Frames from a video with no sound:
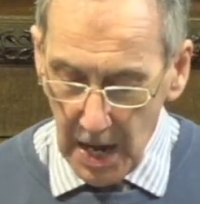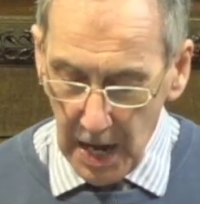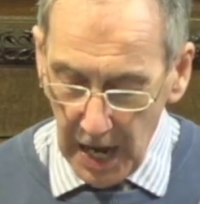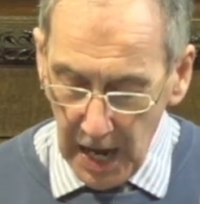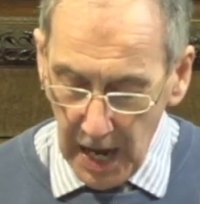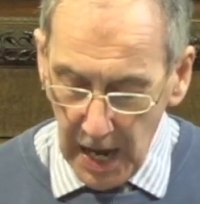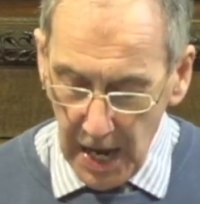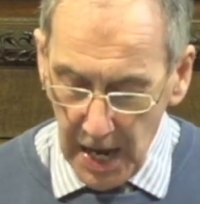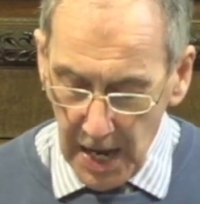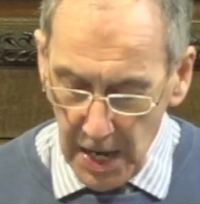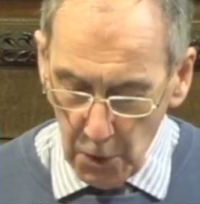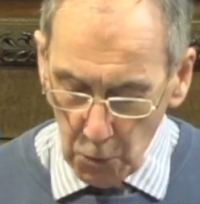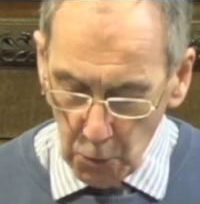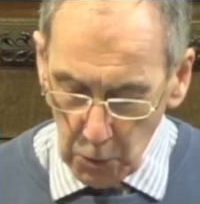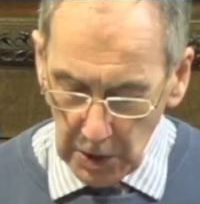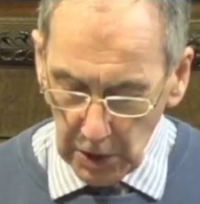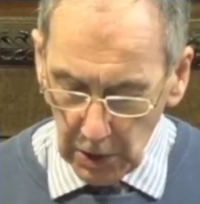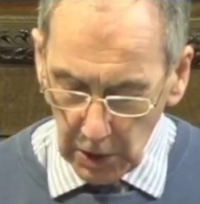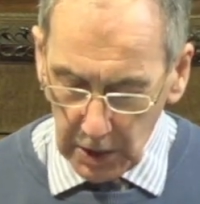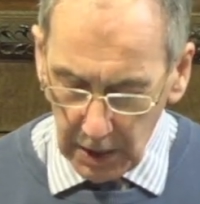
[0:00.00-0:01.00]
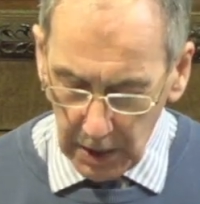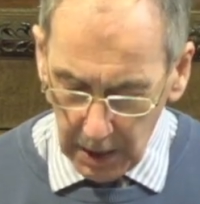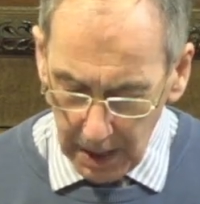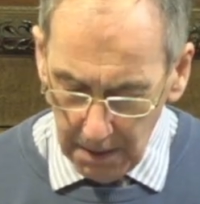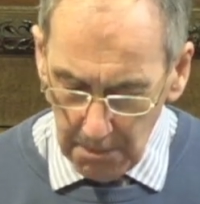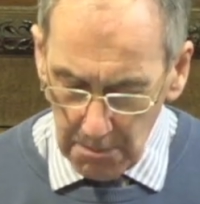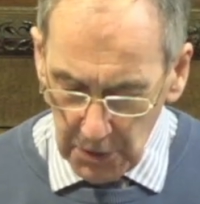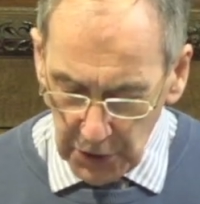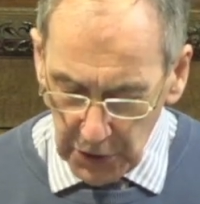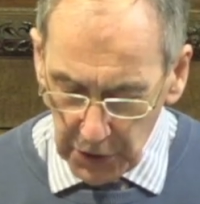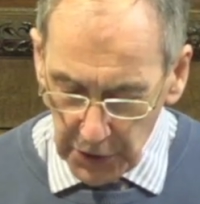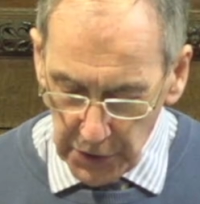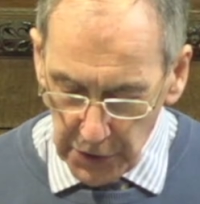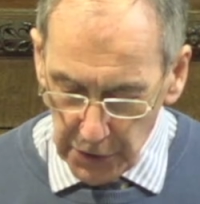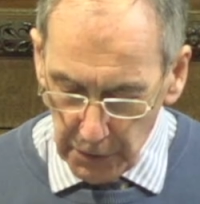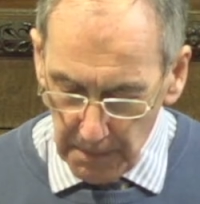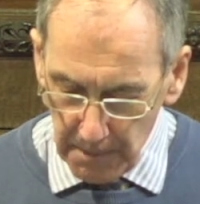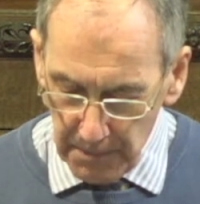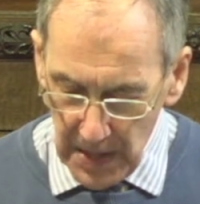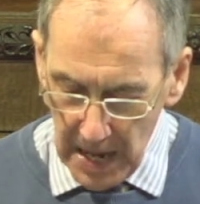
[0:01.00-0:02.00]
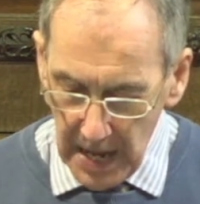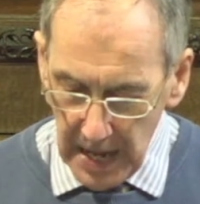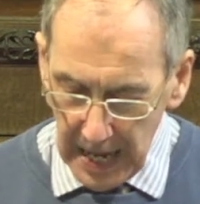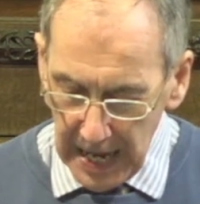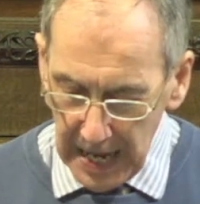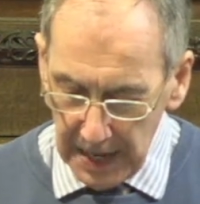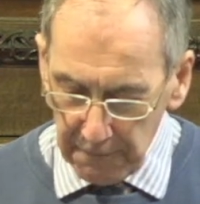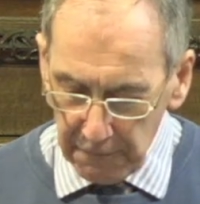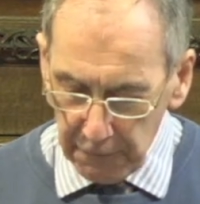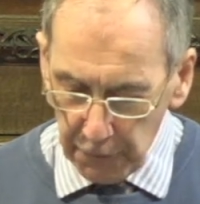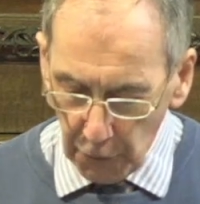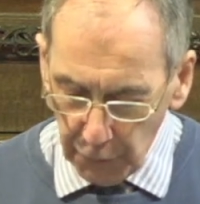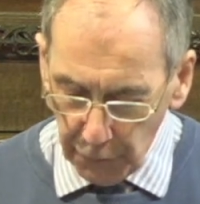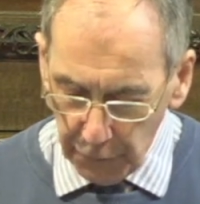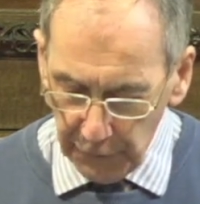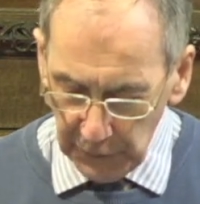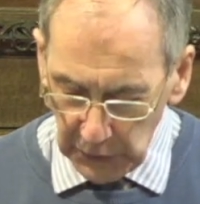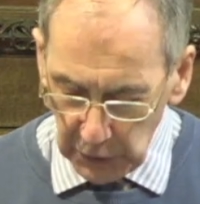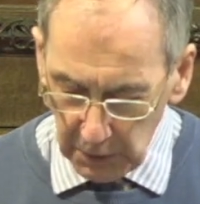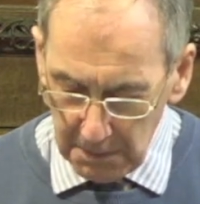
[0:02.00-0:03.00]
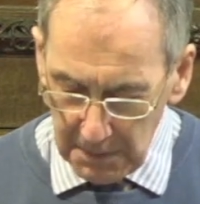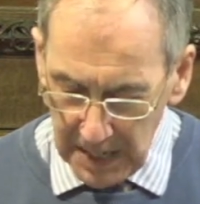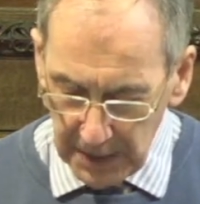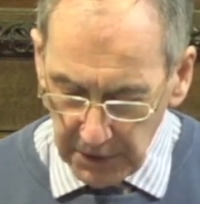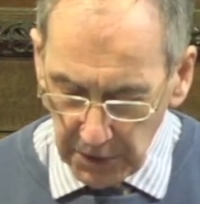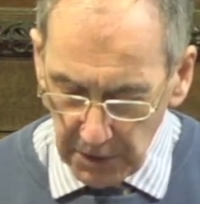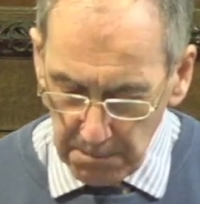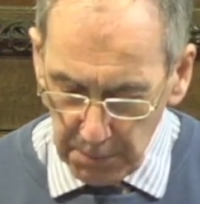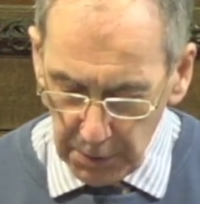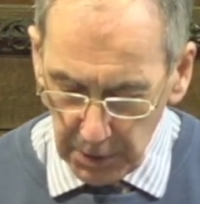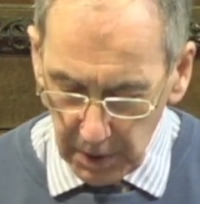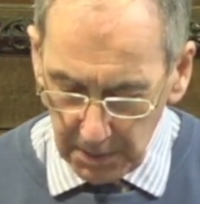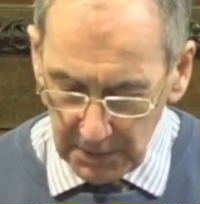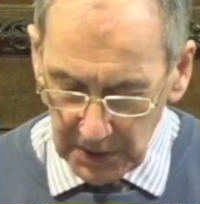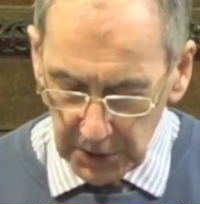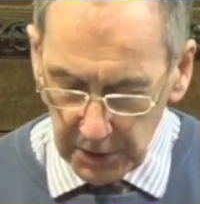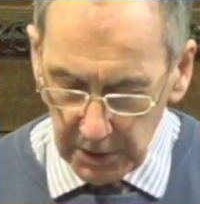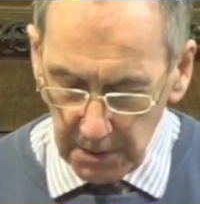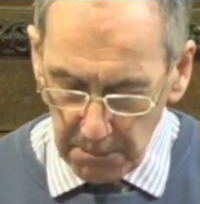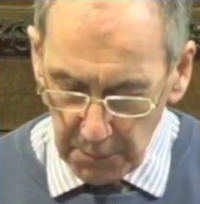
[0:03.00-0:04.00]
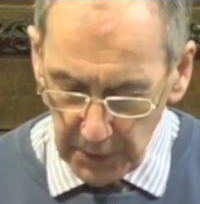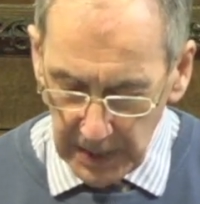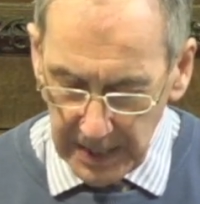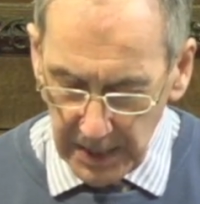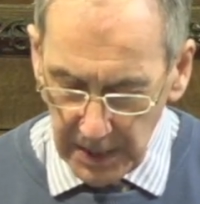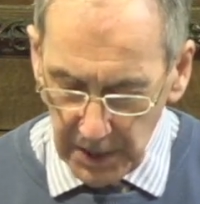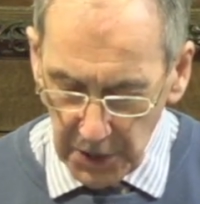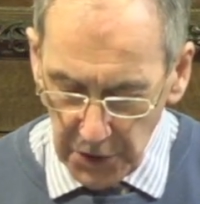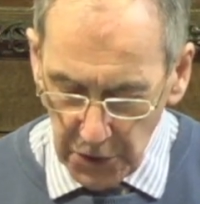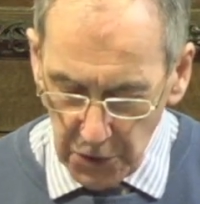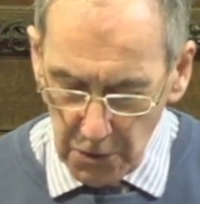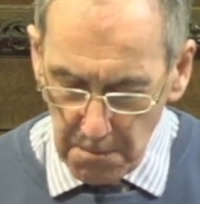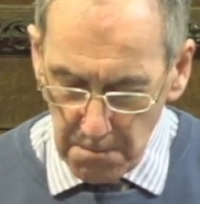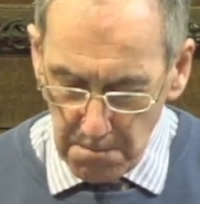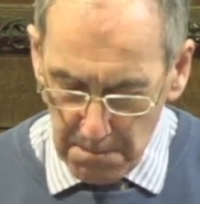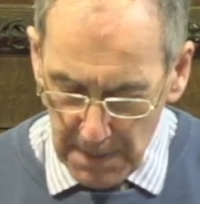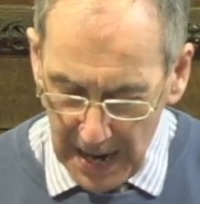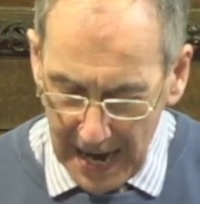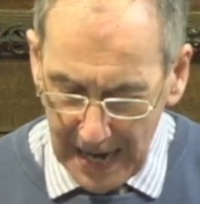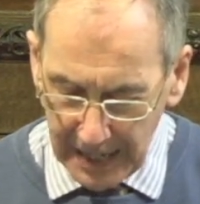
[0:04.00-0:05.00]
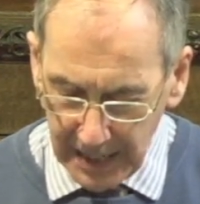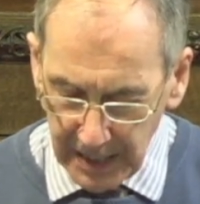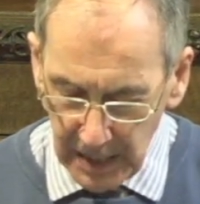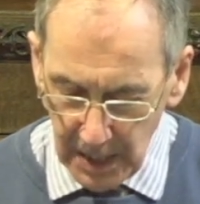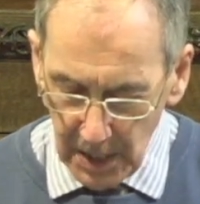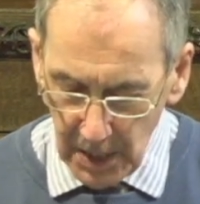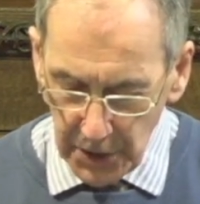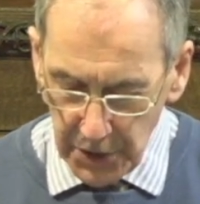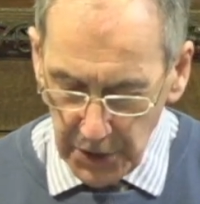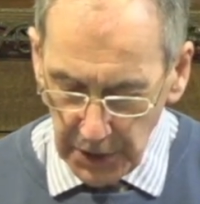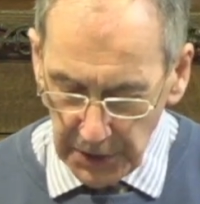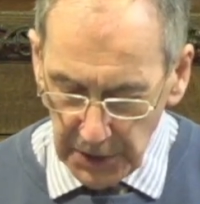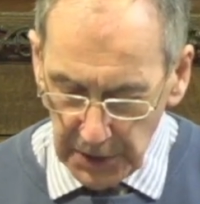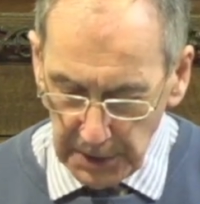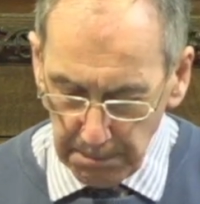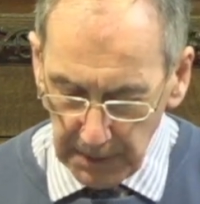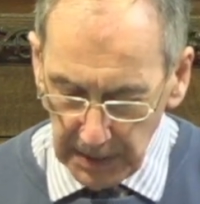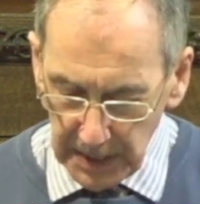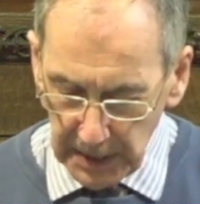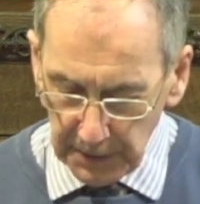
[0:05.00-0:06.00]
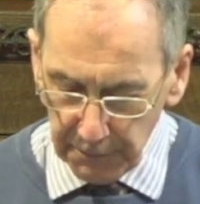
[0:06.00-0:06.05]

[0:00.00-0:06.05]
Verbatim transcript: I will come to you and fulfill my good promise to bring you back to this place.